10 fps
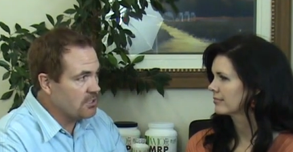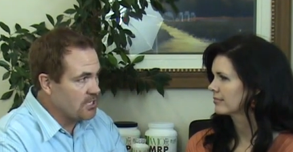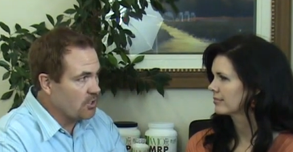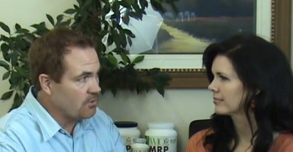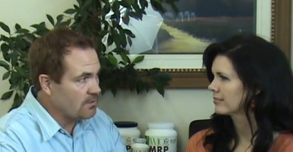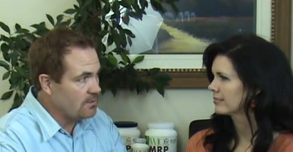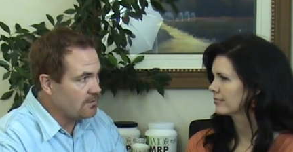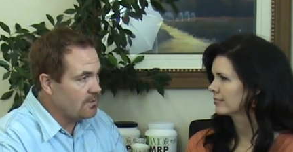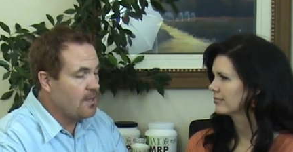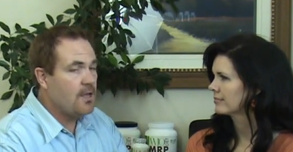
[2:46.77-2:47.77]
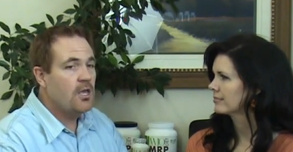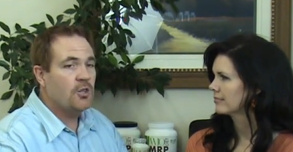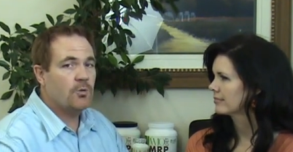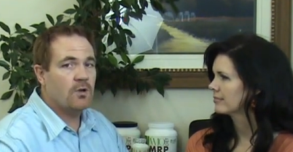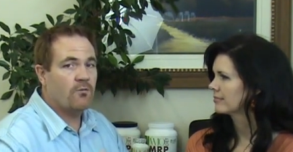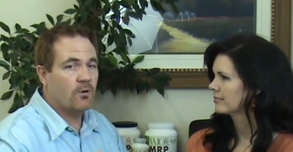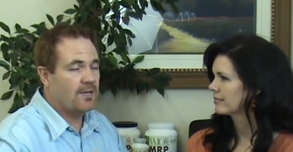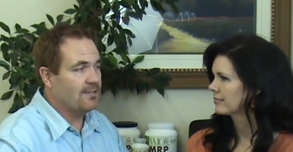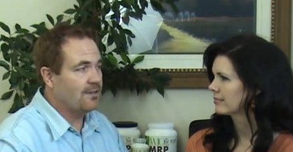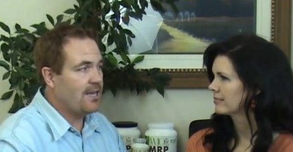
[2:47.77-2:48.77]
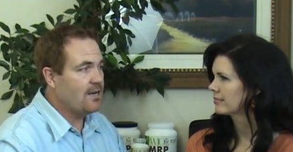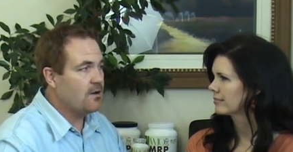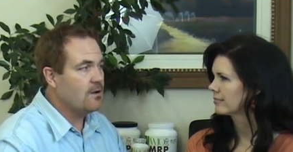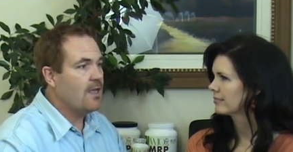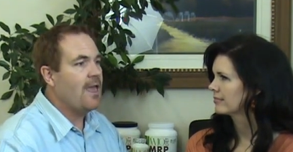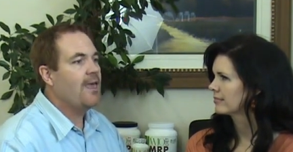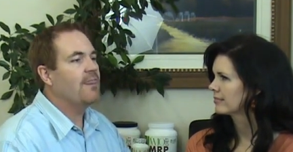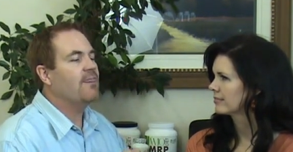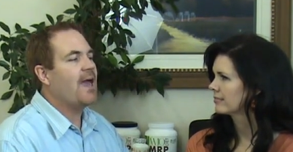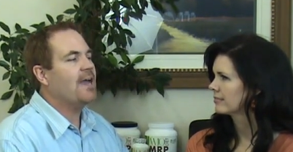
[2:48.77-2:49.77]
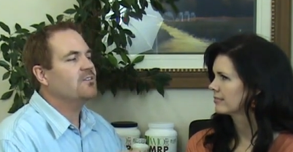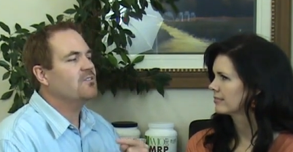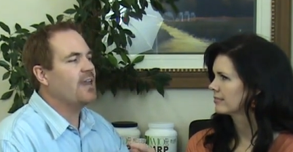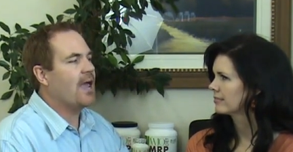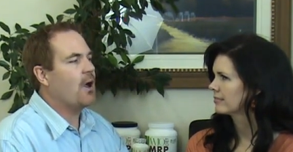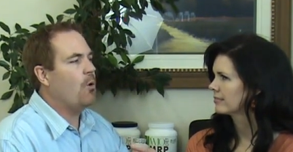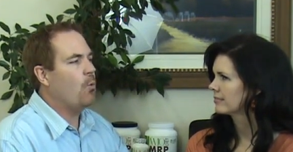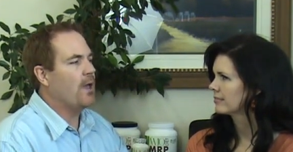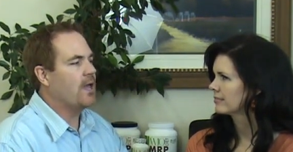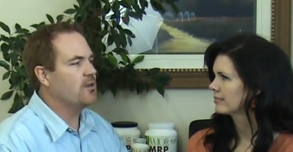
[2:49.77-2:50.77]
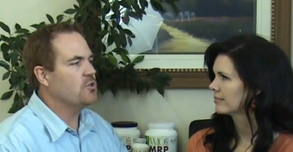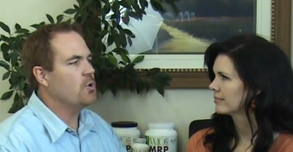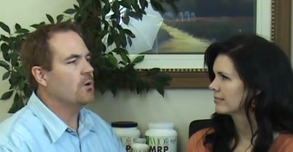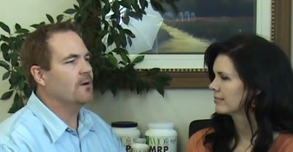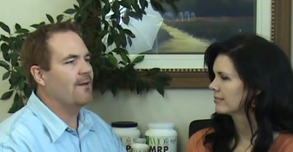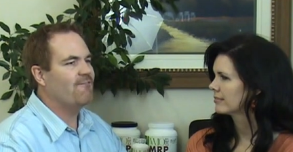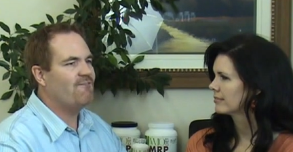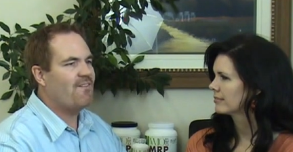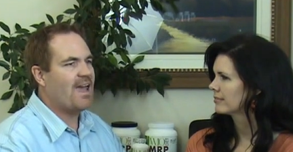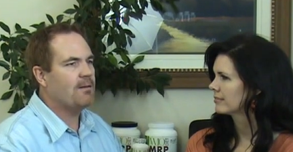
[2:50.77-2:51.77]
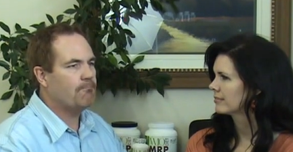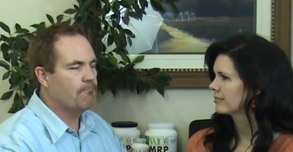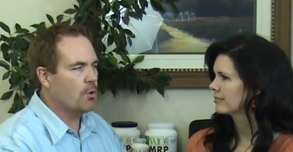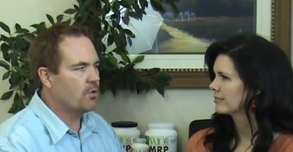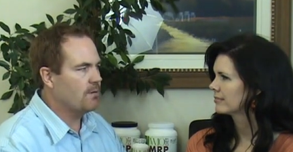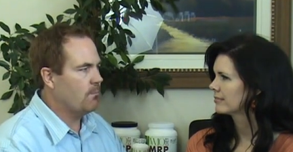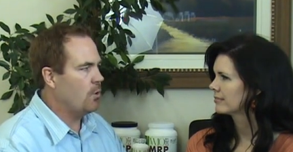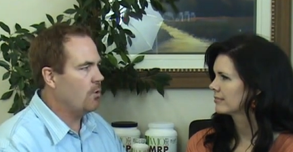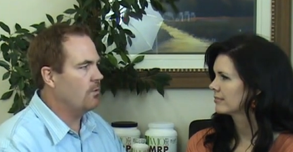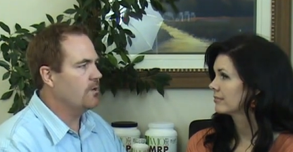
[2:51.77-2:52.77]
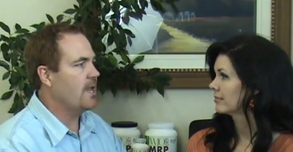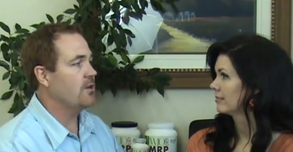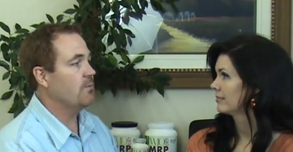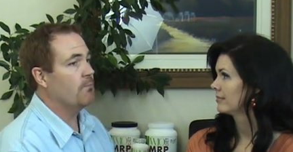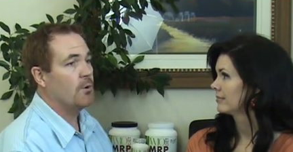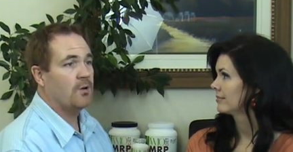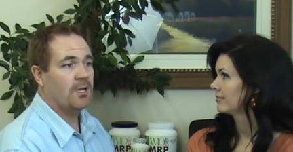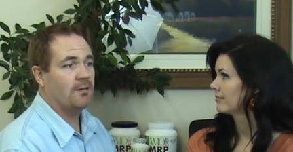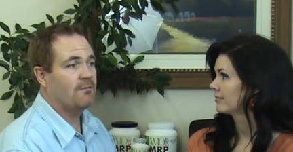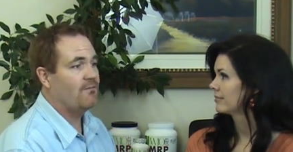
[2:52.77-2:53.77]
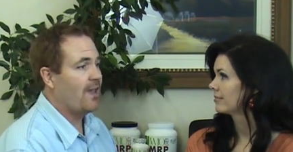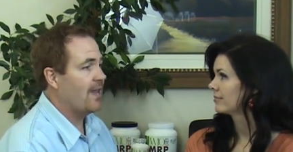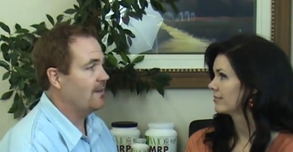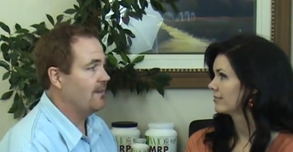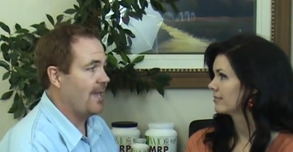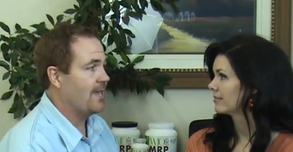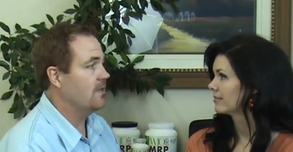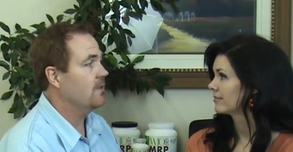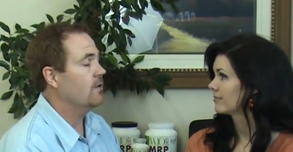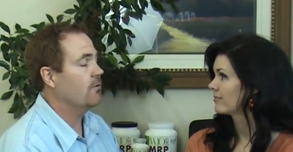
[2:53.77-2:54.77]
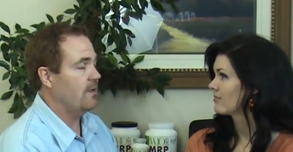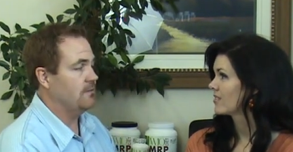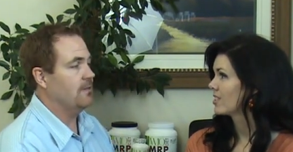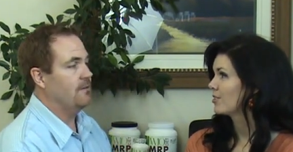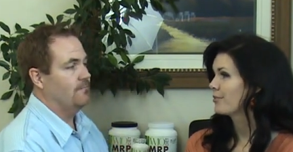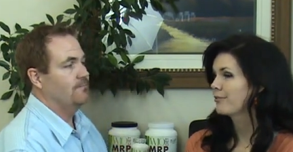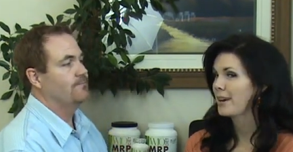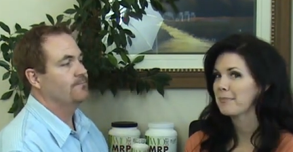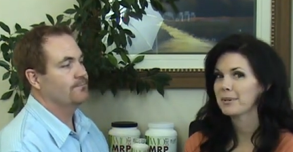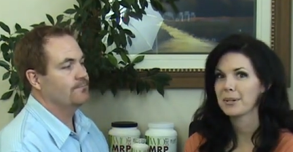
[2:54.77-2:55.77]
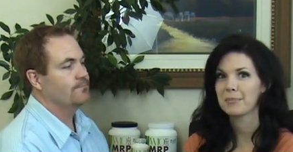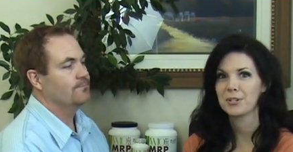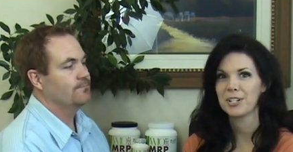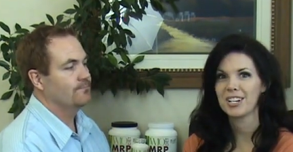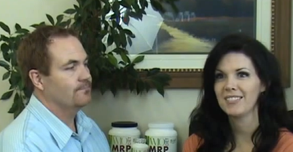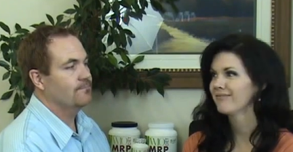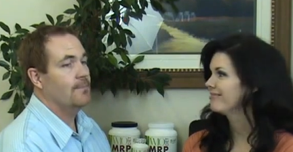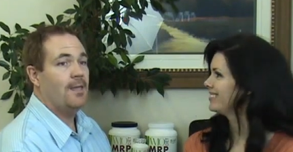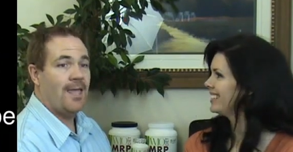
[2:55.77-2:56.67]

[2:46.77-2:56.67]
Speaker 1: ketosis, three or four days later, that's now when you are in a fat burning mode and you're burning fat like crazy. You're a
Speaker 2: fat burning machine?